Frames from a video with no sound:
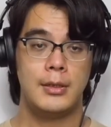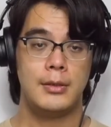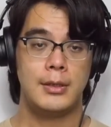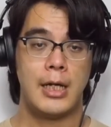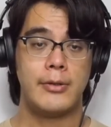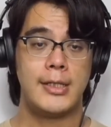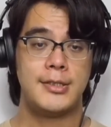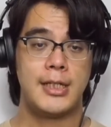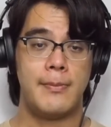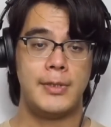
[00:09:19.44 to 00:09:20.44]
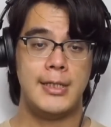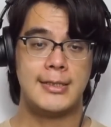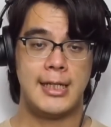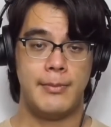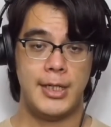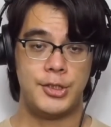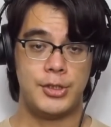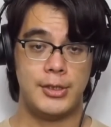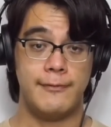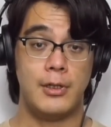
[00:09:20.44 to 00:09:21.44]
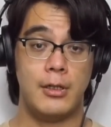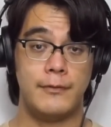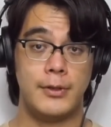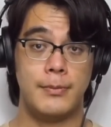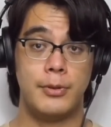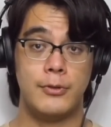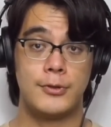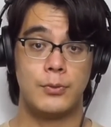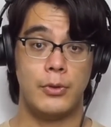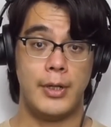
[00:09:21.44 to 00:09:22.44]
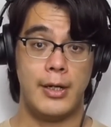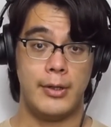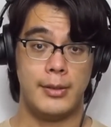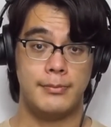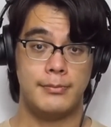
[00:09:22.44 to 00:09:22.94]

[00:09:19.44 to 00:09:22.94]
How has Japanese animation evolved in the post-war era,